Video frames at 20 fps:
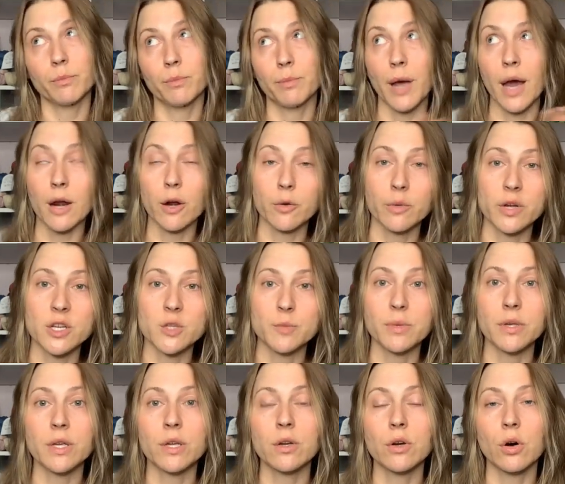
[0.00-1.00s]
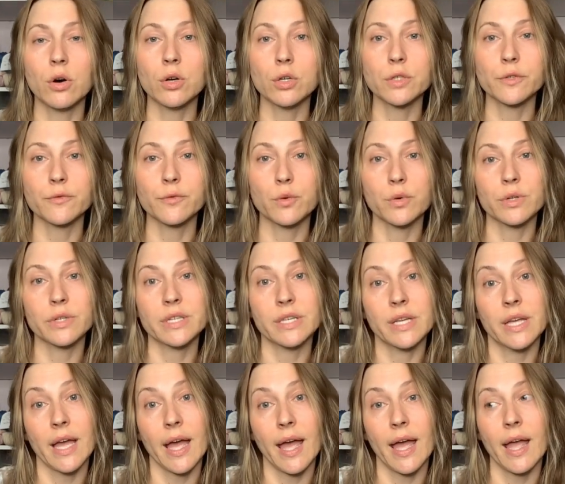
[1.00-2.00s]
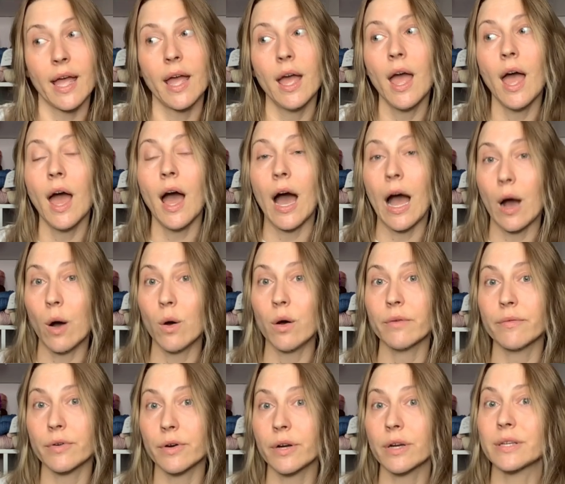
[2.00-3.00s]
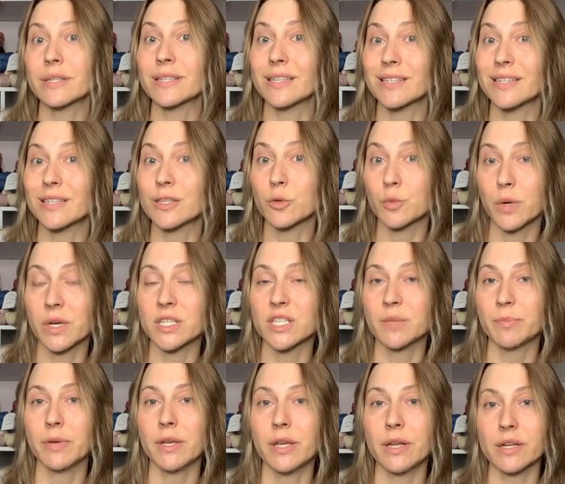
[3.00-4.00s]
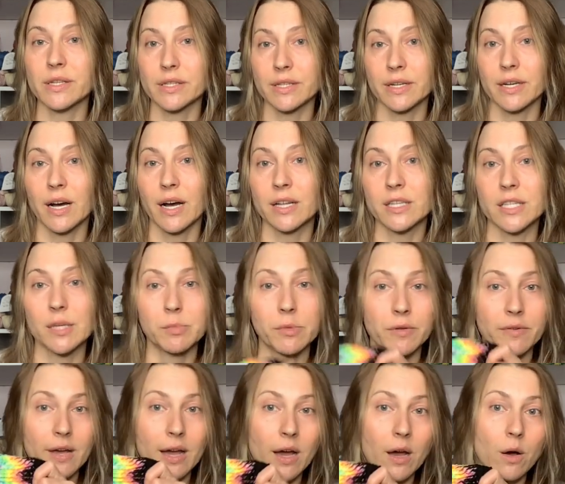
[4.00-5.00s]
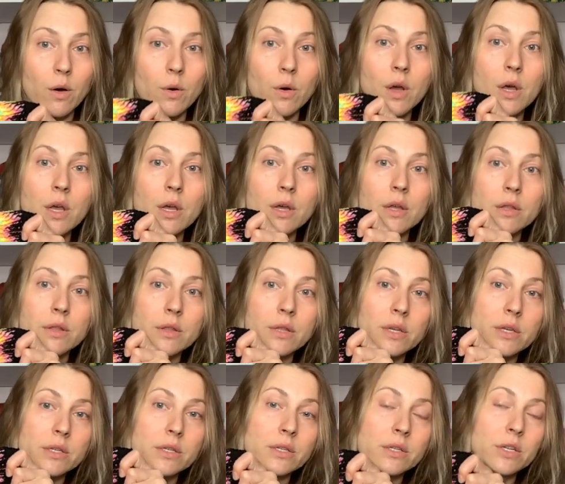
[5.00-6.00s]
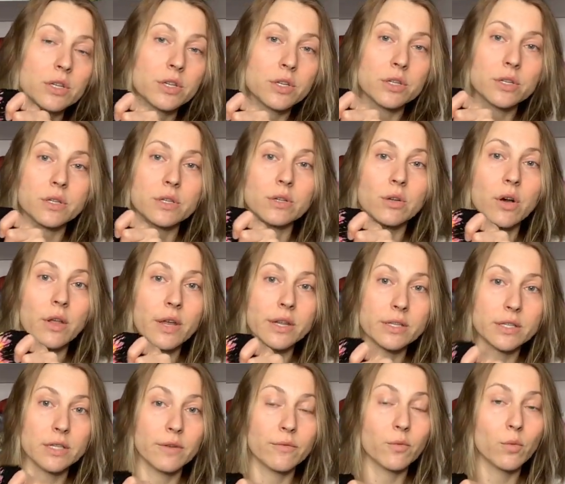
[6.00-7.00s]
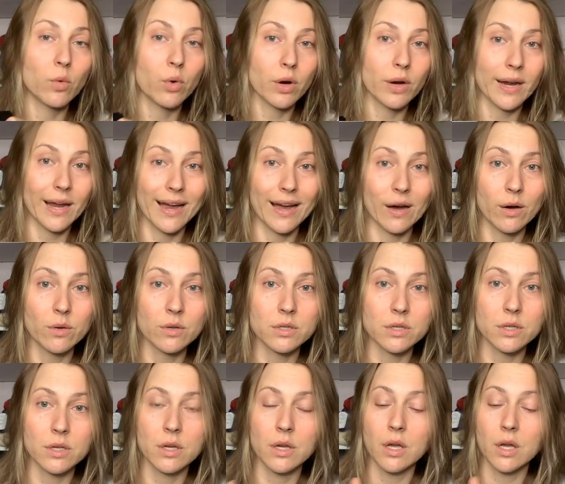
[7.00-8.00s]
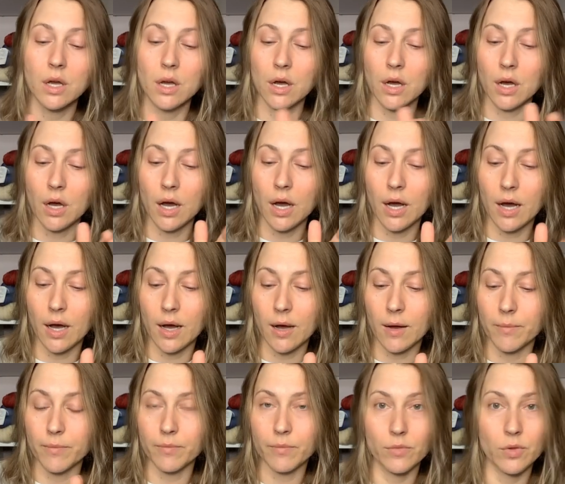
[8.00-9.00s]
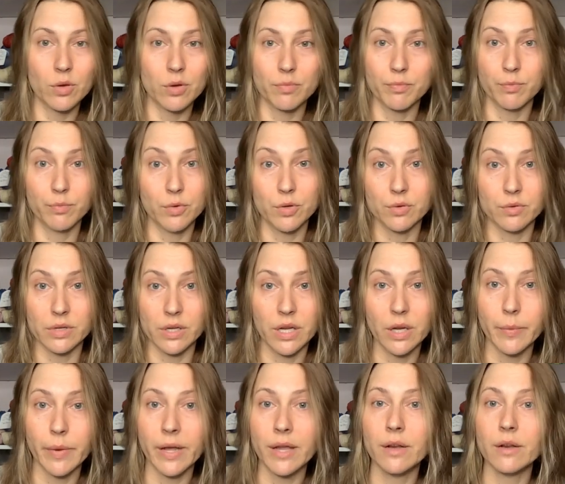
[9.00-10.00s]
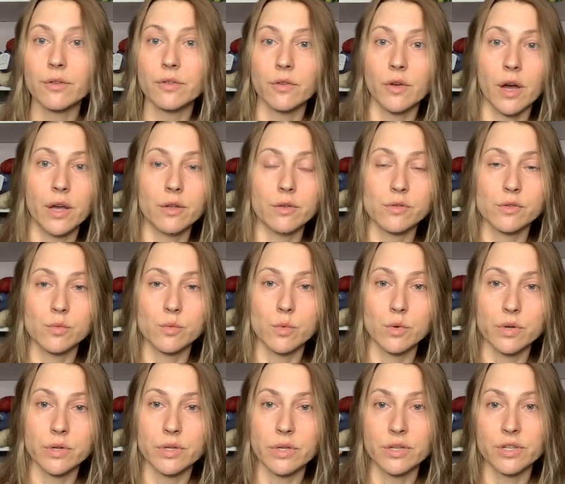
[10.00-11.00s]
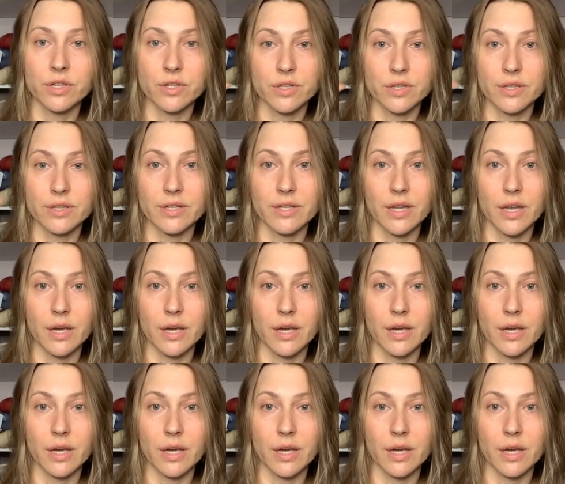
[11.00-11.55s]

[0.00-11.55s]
pattern recipe calls for D K. However, since it's a recipe and it's a concept of how the stitches and all that stuff work out, um, you could use any weight. So I used Worsted just to see